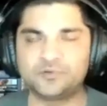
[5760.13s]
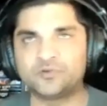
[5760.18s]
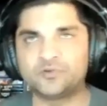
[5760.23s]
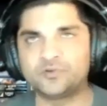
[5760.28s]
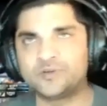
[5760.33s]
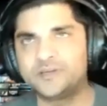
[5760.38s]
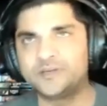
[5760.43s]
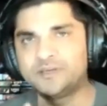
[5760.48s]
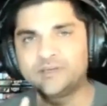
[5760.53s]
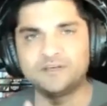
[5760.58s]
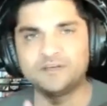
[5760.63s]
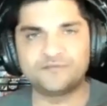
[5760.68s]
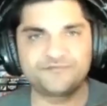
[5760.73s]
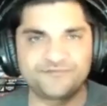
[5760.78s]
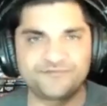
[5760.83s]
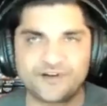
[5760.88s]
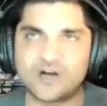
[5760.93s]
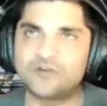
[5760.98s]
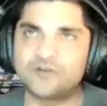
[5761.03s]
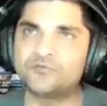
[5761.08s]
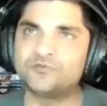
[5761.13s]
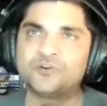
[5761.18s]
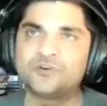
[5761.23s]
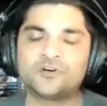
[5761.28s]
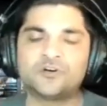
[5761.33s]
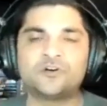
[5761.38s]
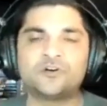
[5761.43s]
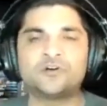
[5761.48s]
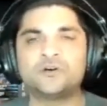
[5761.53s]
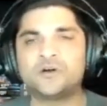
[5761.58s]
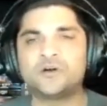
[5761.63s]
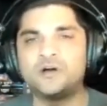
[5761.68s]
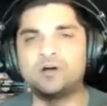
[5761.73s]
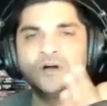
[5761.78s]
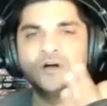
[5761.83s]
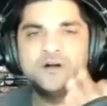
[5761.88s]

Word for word: employee, founder,